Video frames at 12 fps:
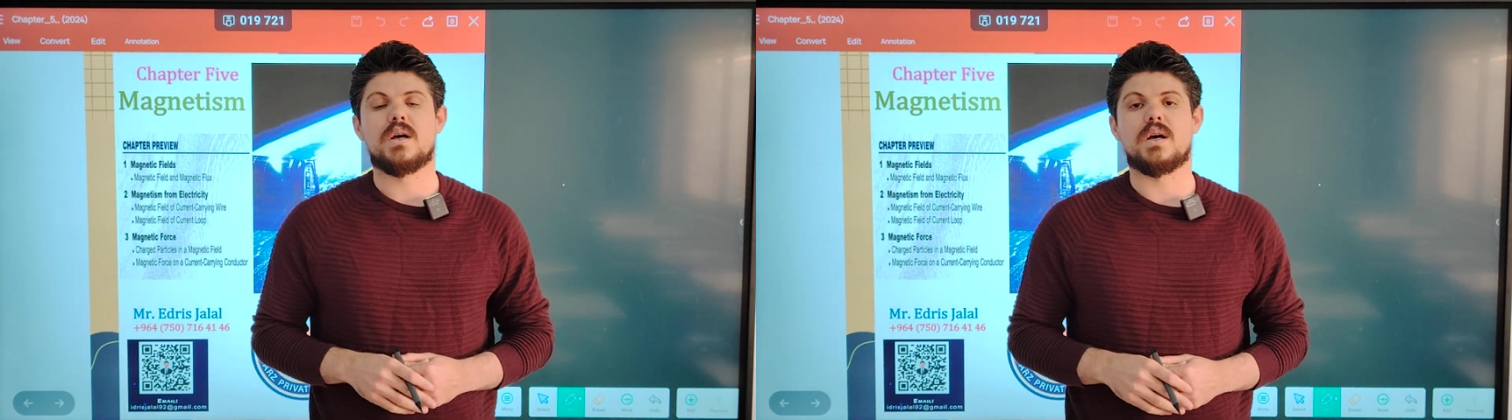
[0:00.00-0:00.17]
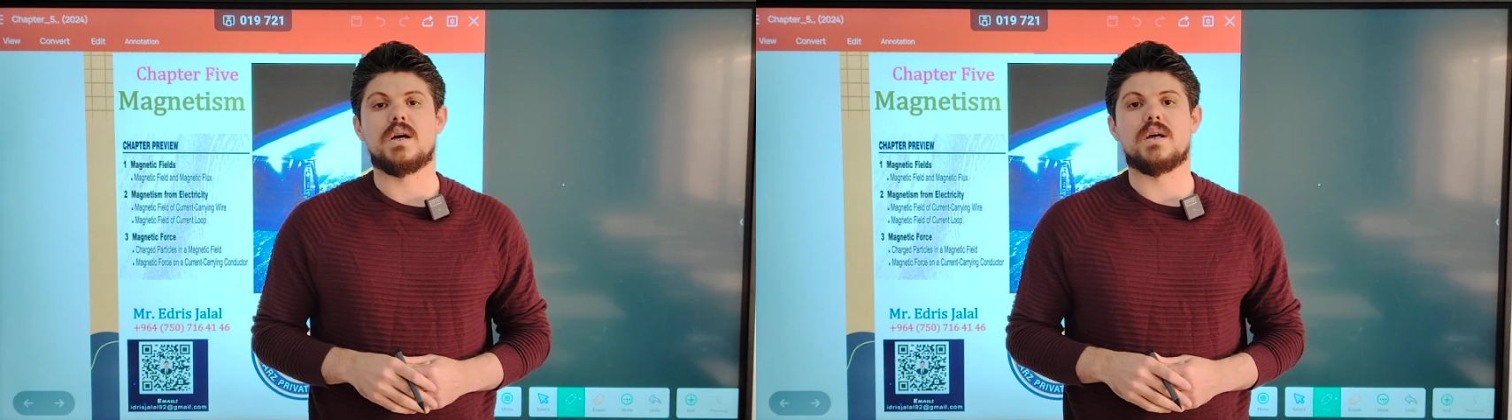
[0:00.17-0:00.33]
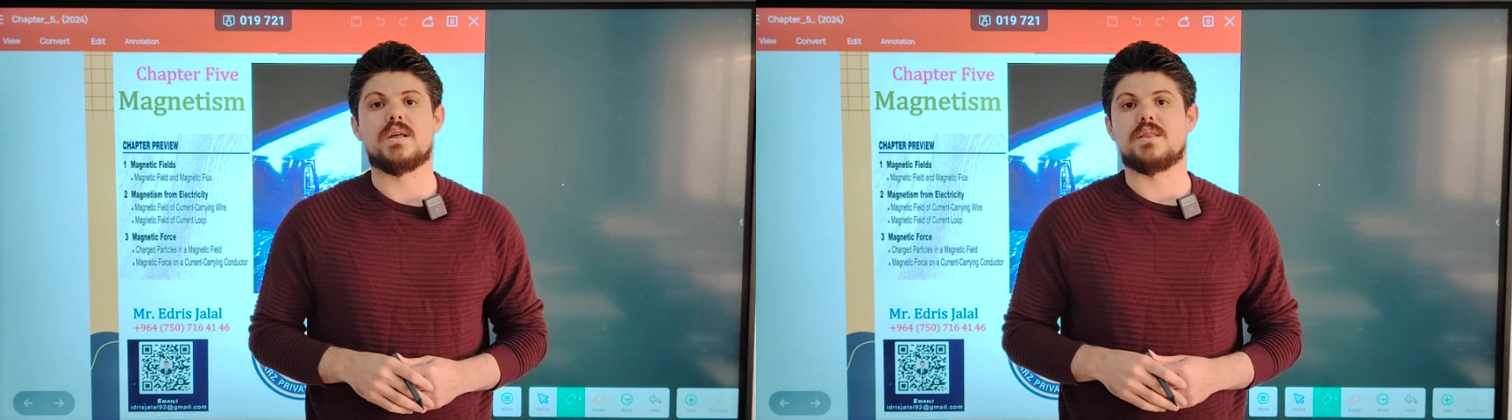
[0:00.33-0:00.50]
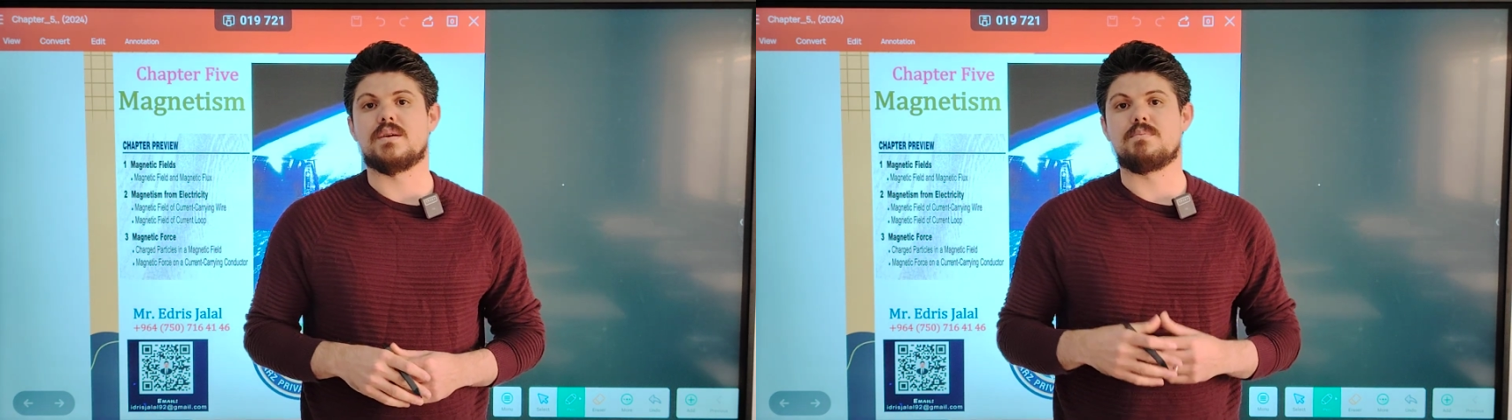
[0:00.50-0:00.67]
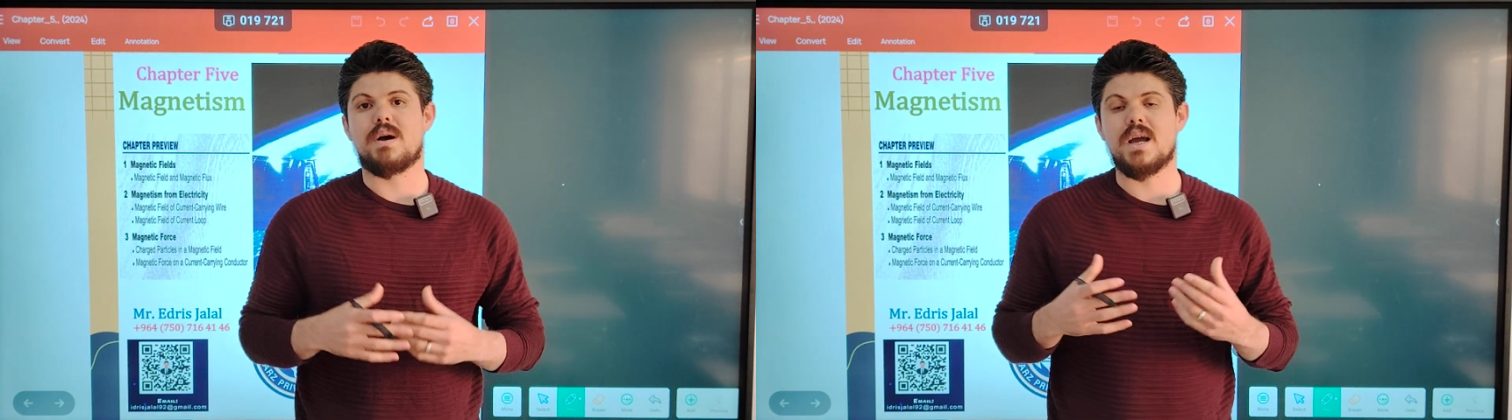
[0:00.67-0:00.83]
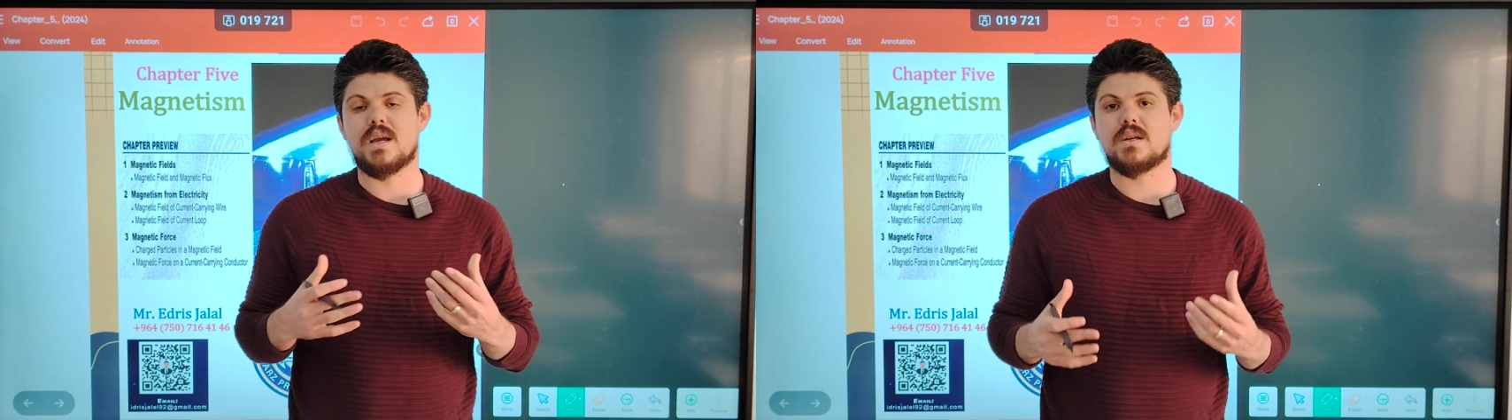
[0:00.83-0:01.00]
the
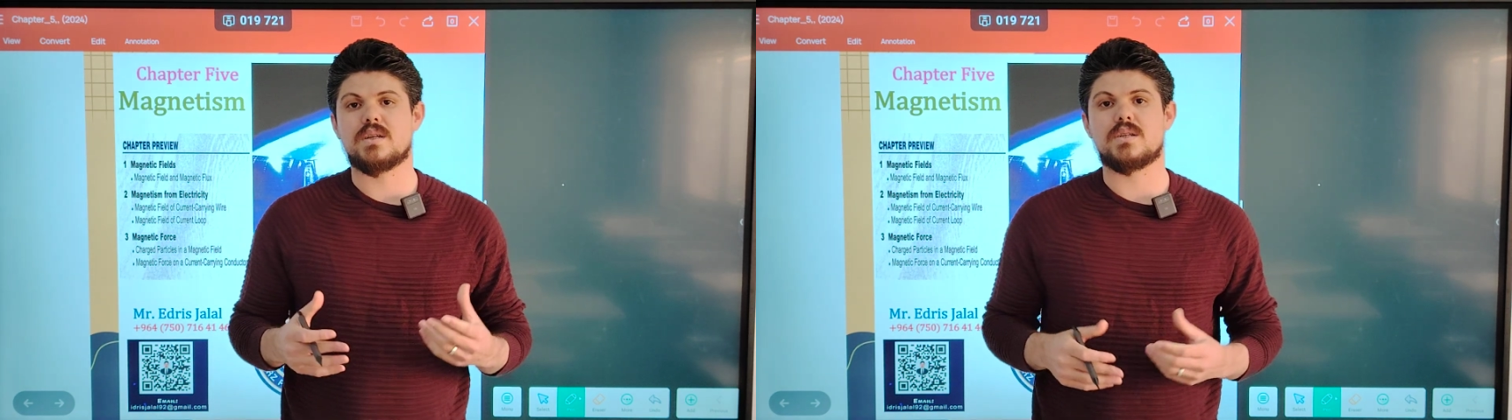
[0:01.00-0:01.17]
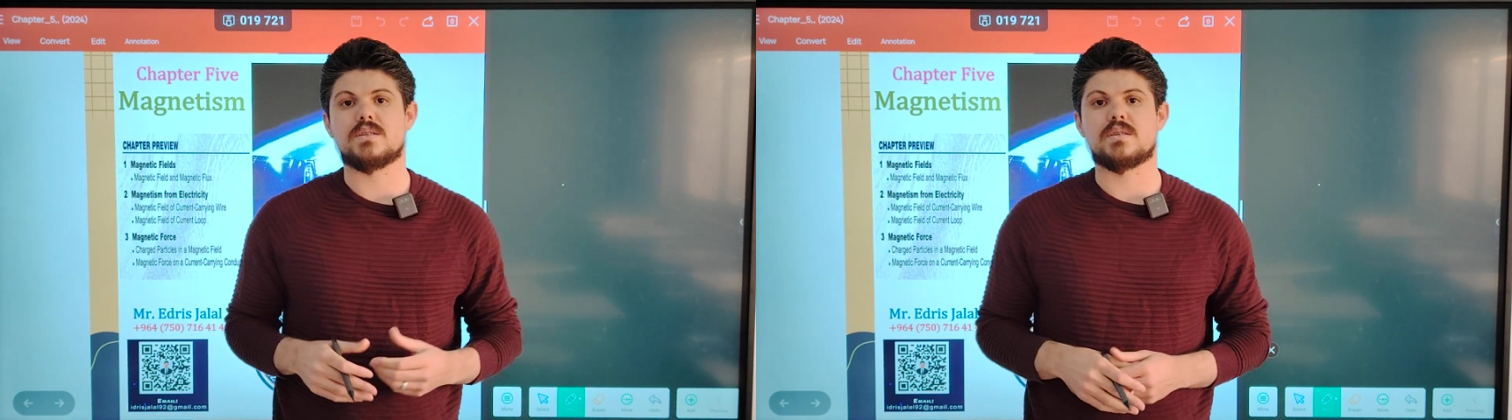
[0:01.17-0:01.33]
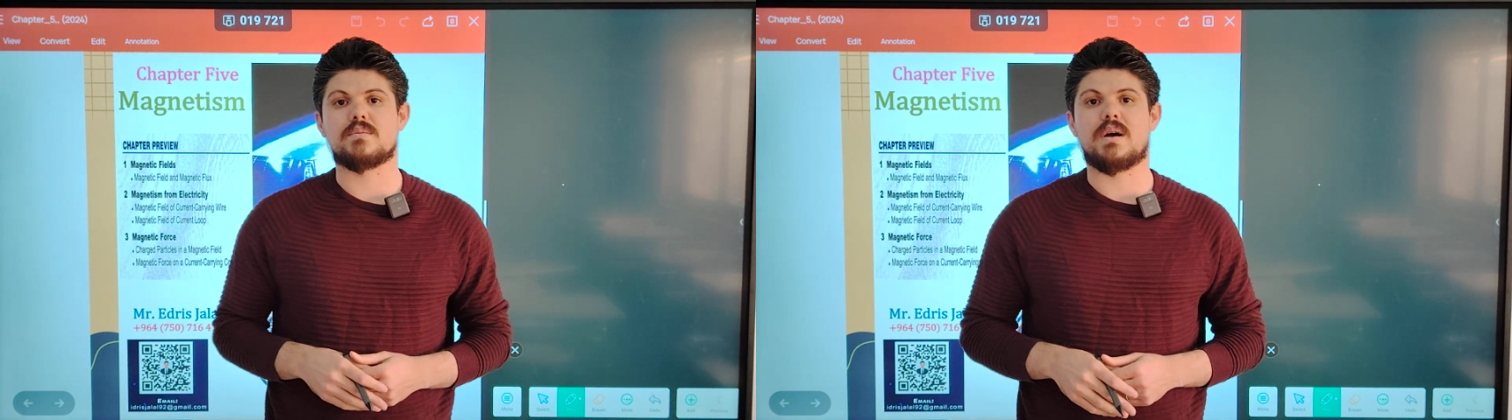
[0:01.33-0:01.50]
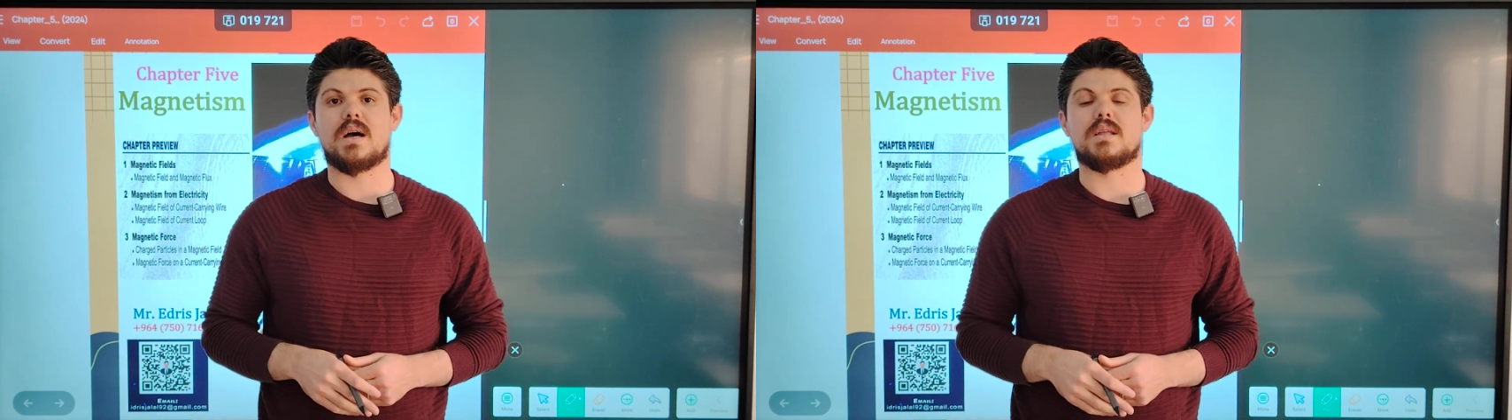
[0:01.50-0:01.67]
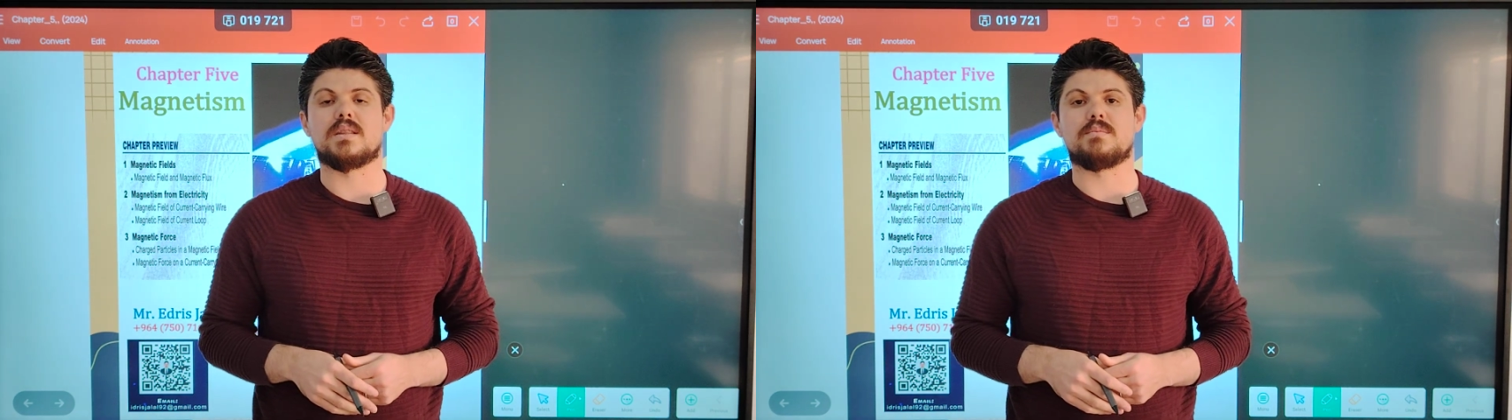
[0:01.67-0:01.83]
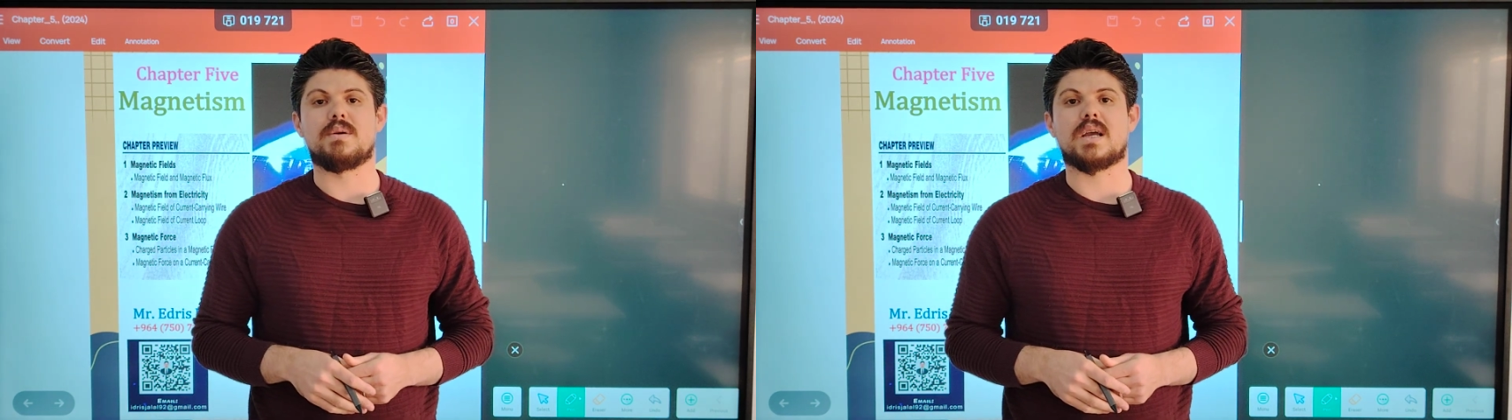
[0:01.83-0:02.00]
magnetism
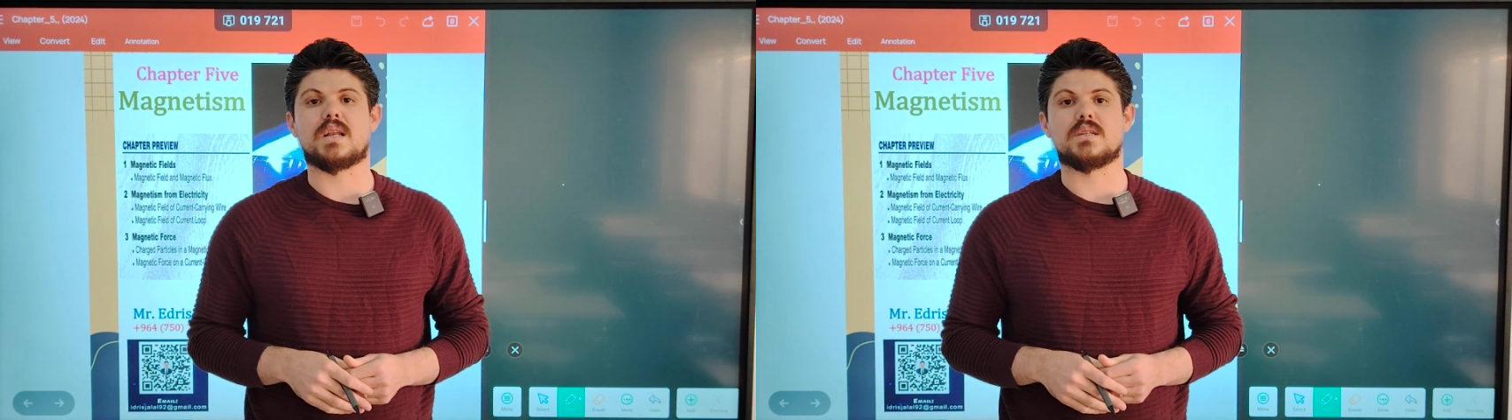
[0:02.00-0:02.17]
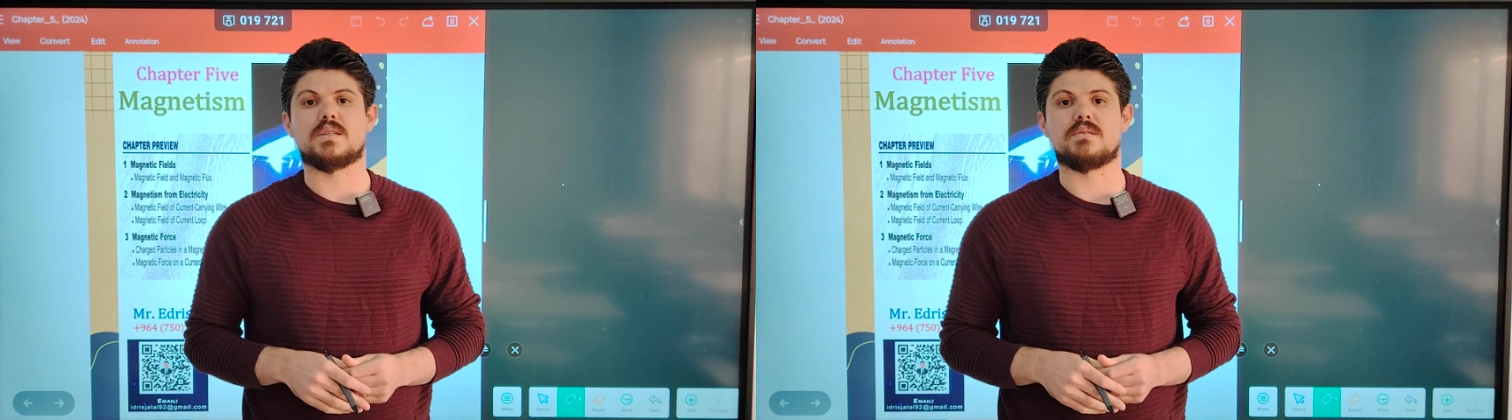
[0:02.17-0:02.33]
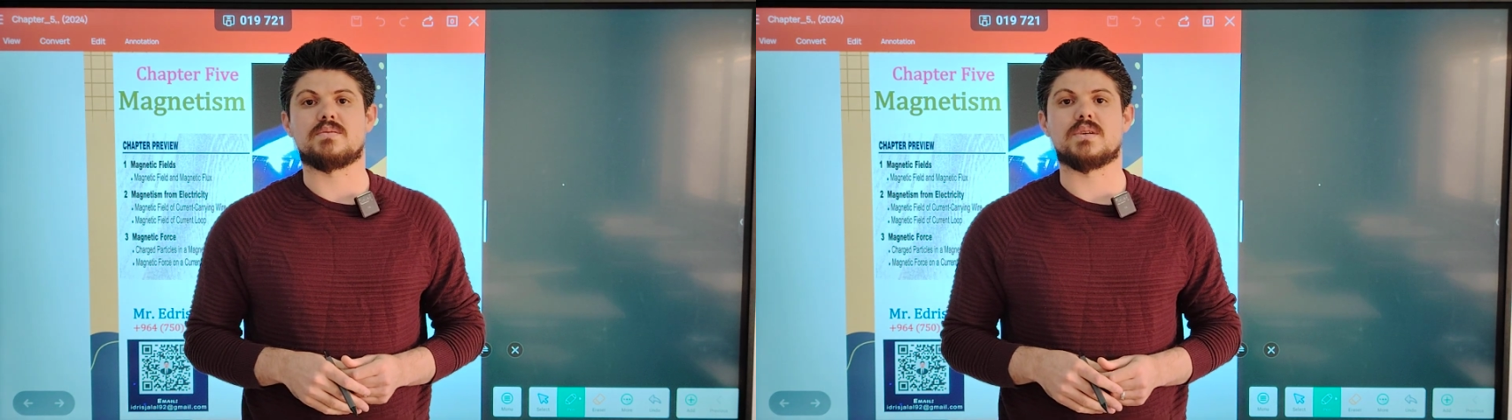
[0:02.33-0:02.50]
and the magnetic